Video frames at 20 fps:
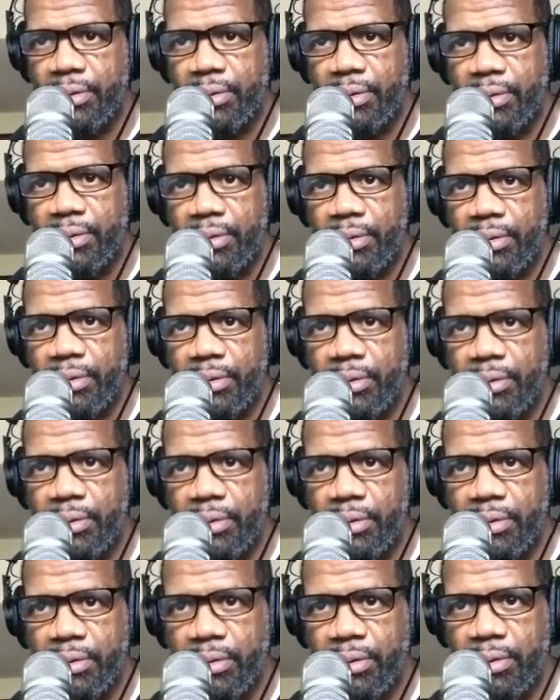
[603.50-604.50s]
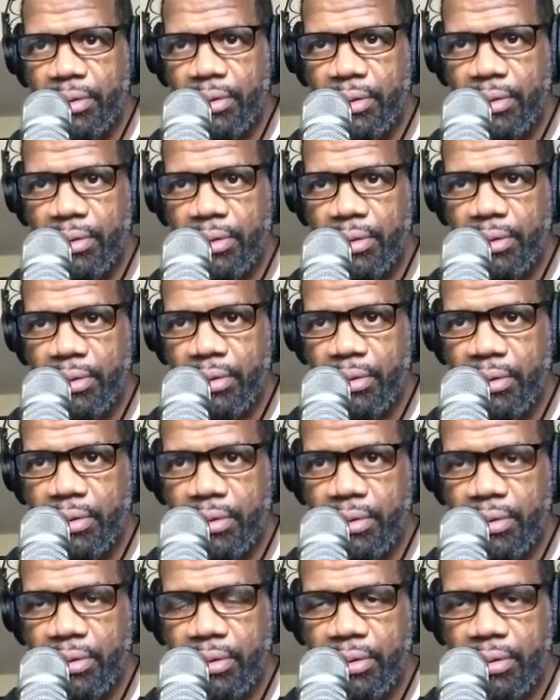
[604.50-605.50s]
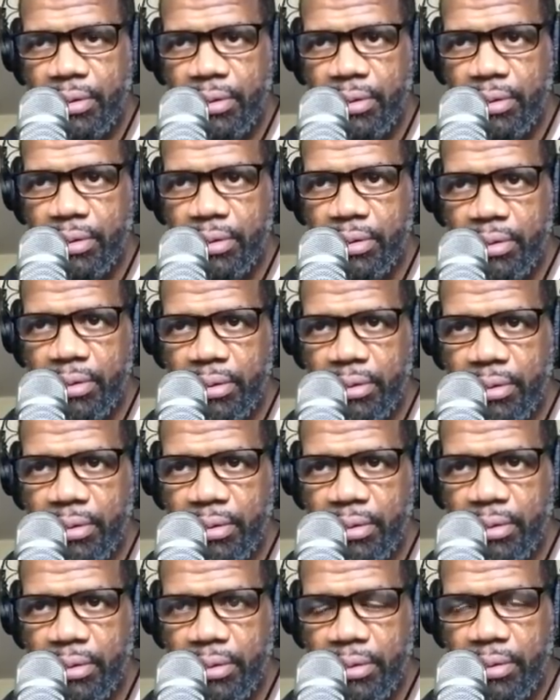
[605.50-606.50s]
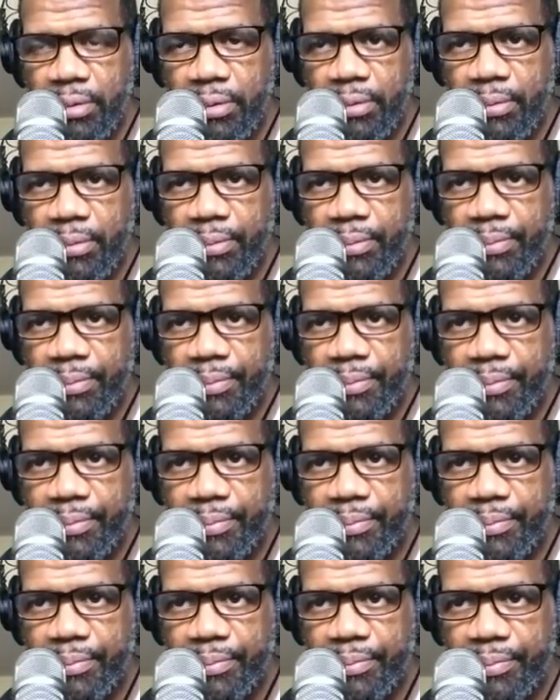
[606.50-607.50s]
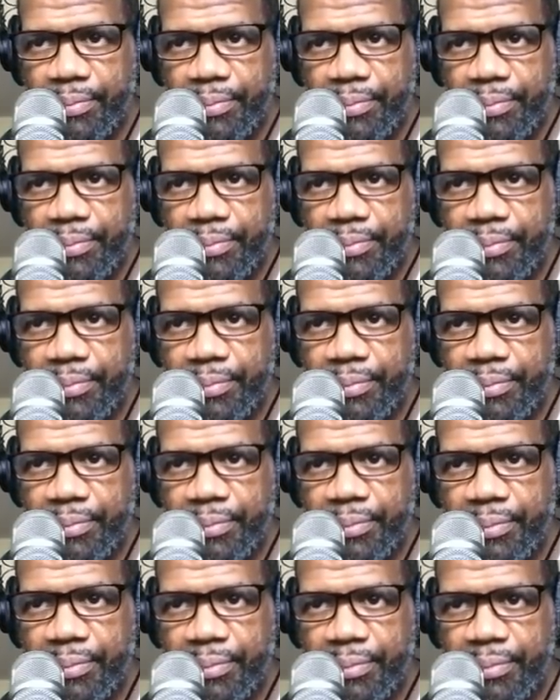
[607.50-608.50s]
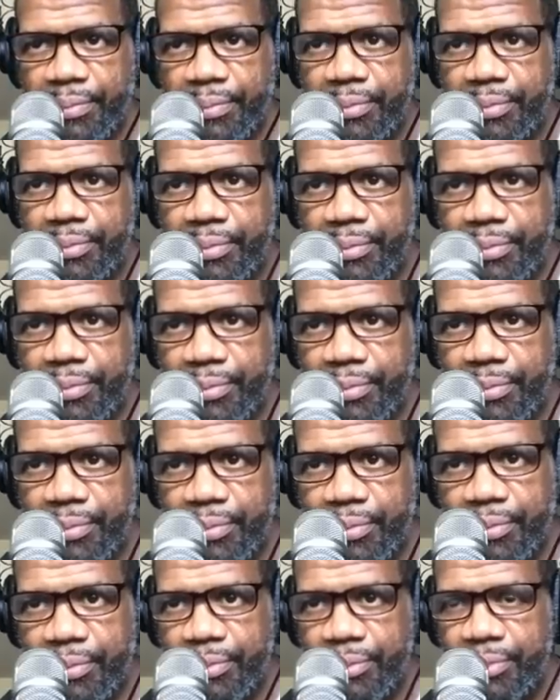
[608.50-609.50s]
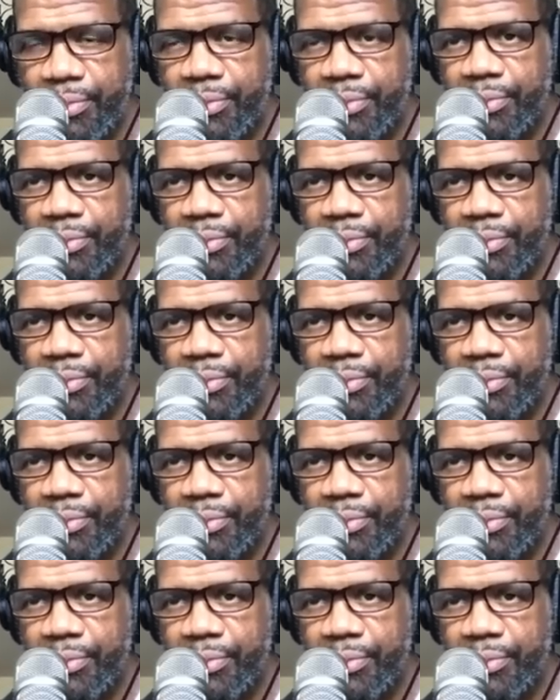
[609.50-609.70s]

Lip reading: No words are spoken by the person on screen.